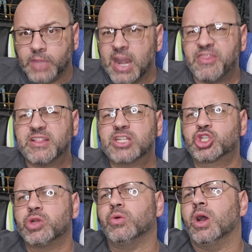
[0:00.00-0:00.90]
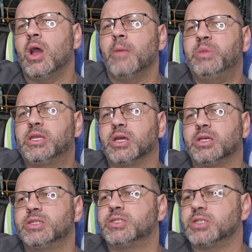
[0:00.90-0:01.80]
And I think that's true,
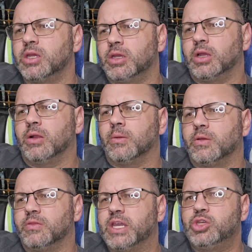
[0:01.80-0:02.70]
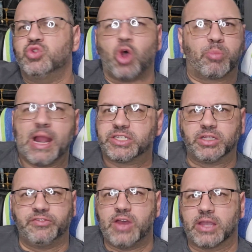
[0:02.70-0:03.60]
because they use all
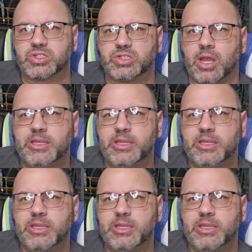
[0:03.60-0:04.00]
practical effects.